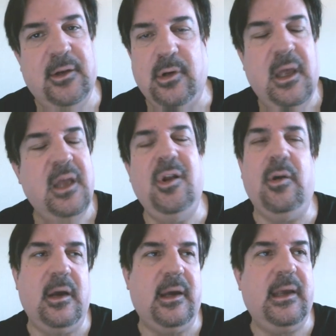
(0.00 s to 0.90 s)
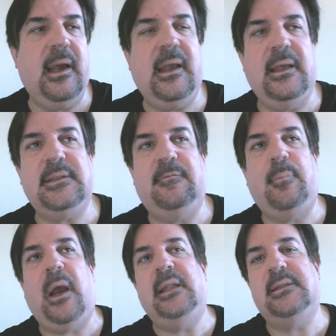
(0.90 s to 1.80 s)
No, I guess
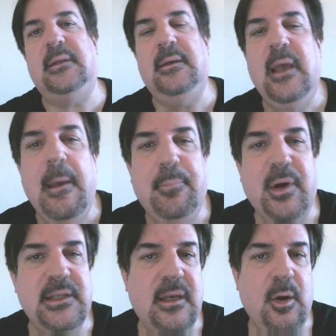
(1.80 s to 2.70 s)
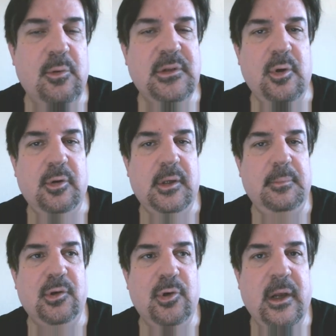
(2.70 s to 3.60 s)
Biden's the president. No one
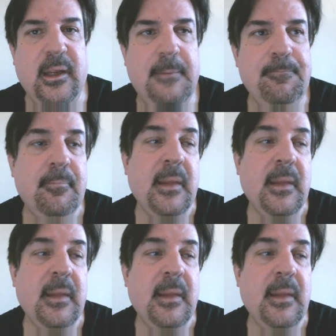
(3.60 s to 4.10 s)
can be running.